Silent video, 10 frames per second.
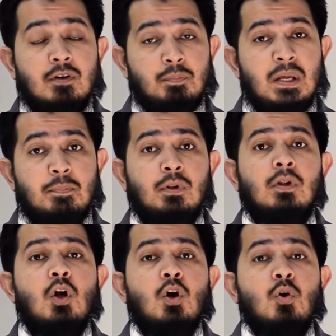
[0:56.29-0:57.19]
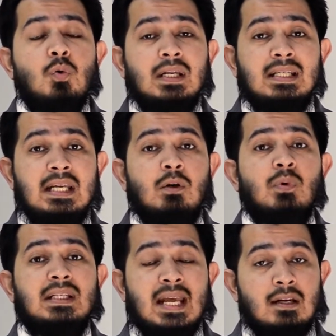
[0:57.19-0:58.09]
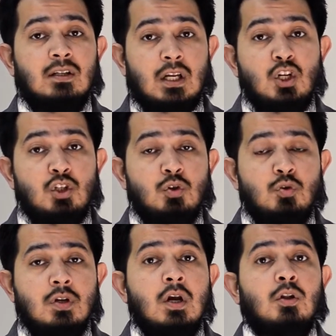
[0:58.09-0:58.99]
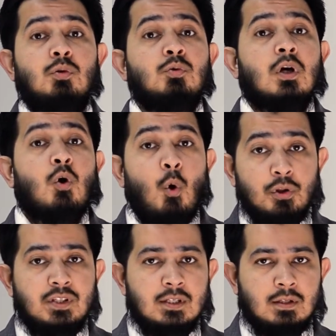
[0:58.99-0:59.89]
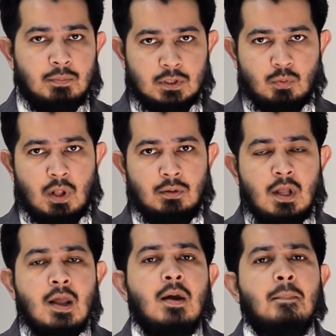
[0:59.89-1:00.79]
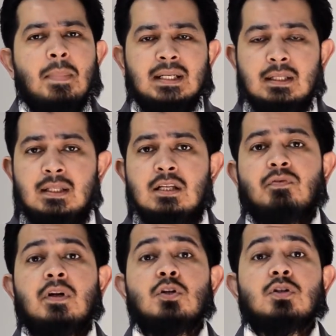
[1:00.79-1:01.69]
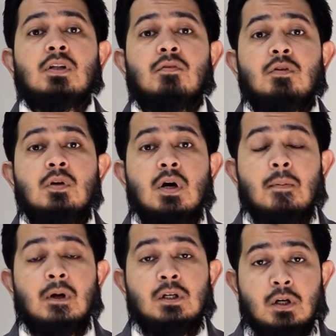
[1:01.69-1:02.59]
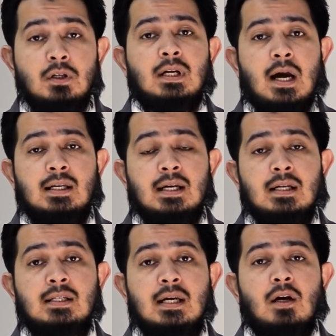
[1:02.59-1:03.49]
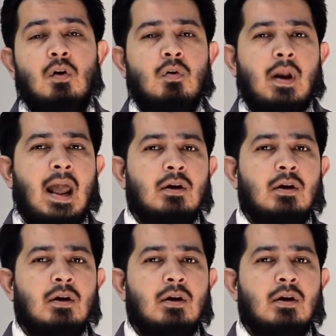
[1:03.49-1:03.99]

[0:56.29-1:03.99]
people who can deal with tenant issues through the court system as well. But this video should give you a good guiding idea on how